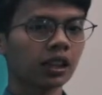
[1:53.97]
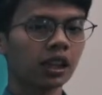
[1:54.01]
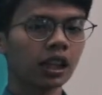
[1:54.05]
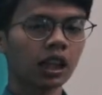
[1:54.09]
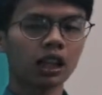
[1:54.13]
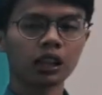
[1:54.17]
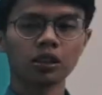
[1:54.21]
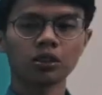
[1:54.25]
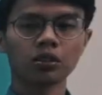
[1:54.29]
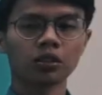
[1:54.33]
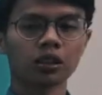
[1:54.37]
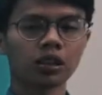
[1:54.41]

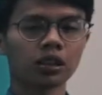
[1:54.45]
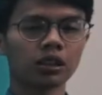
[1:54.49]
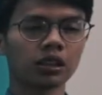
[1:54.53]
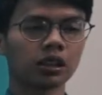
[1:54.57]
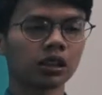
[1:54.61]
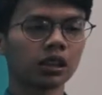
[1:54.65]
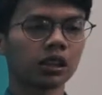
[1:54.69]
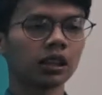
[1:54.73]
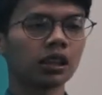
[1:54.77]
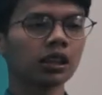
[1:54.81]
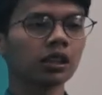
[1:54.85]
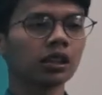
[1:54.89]
As you can
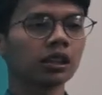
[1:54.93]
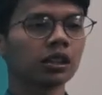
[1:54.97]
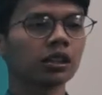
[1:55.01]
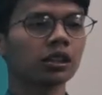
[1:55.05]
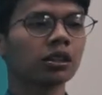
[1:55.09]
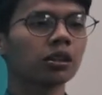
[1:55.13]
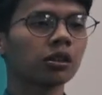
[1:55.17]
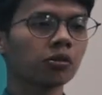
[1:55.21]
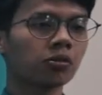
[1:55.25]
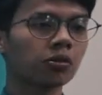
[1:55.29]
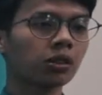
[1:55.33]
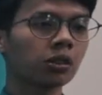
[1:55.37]
see here,
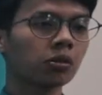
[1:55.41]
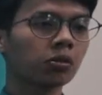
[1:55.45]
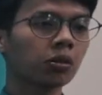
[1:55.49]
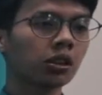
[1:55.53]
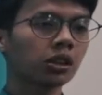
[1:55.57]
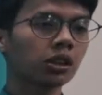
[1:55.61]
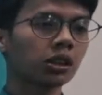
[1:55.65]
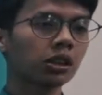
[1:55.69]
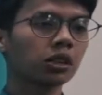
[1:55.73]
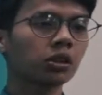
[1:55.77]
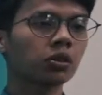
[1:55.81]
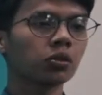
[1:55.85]
the first
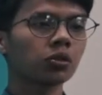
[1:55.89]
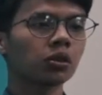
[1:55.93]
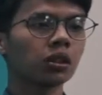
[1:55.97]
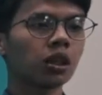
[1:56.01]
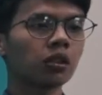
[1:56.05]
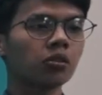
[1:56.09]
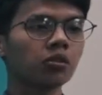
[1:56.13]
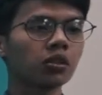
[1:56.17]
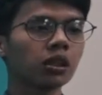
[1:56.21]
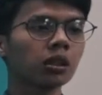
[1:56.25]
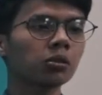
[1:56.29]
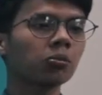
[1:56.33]
one is to
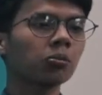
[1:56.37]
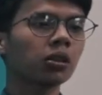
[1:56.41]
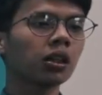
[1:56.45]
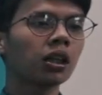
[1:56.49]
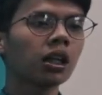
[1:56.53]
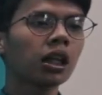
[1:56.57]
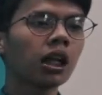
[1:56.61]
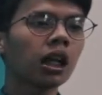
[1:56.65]
develop